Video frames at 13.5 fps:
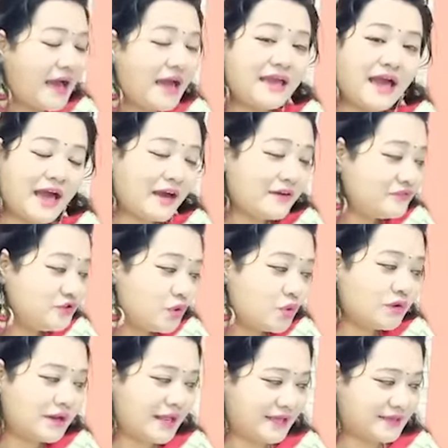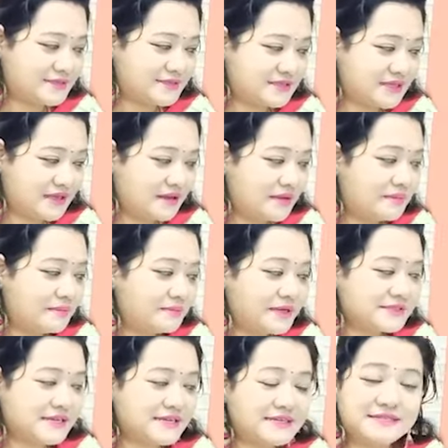I have no legs,
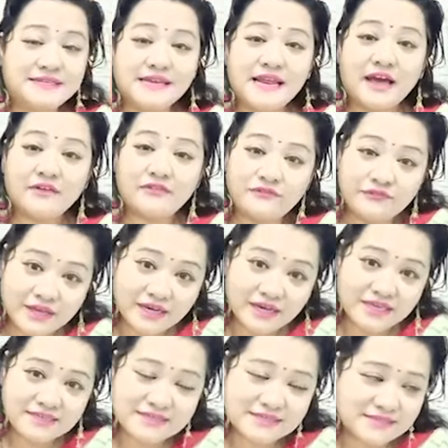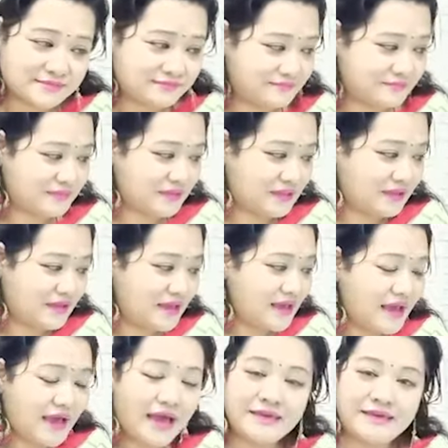but I still have feelings.
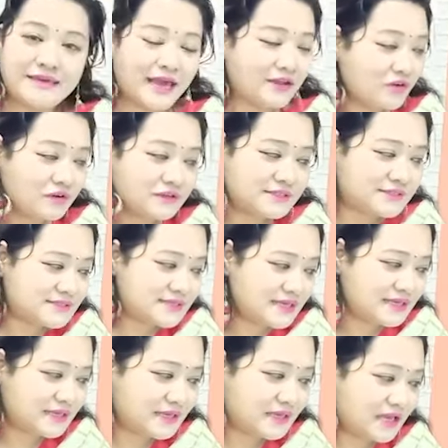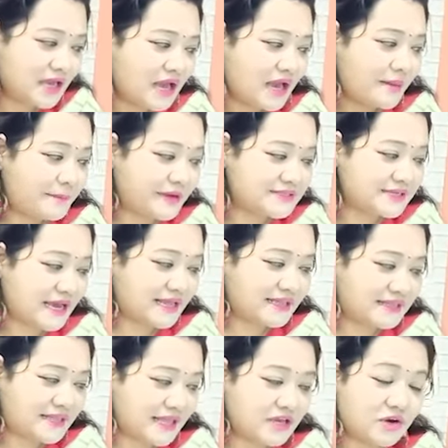I cannot see, but I
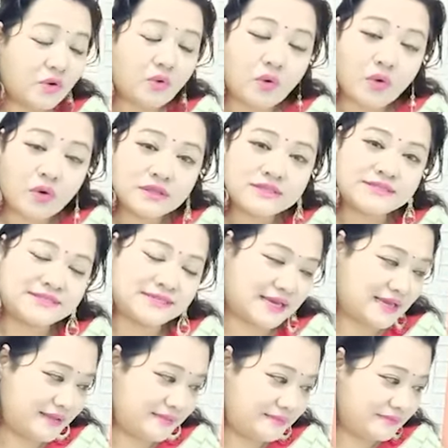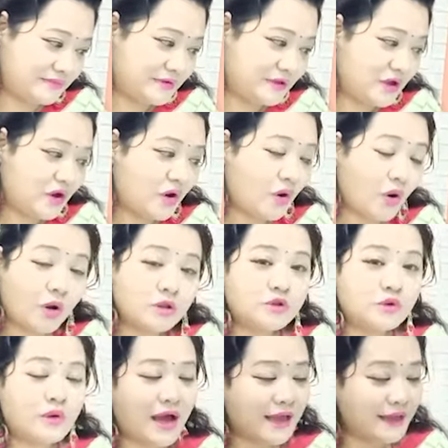think all the time.
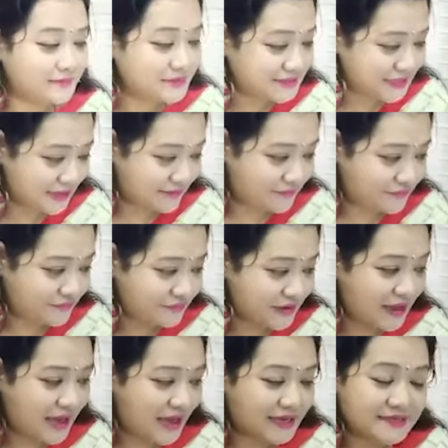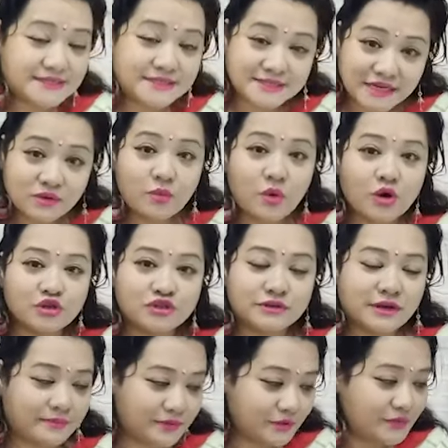Although I am deaf, I still want to
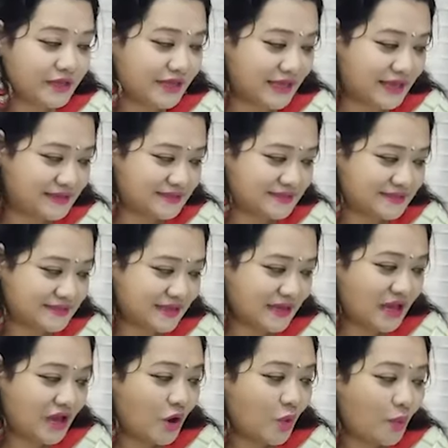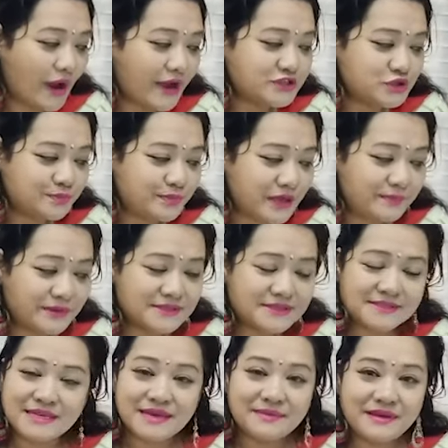communicate. Why do people
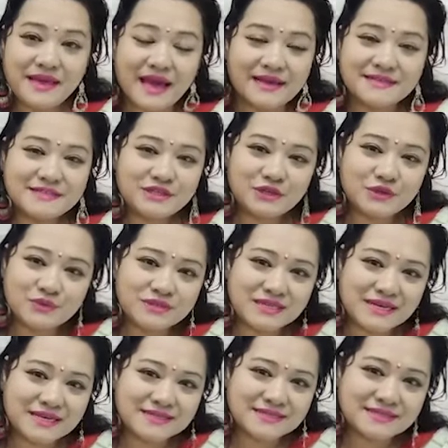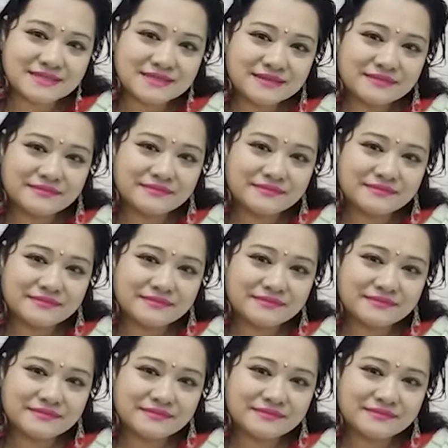see me as useless?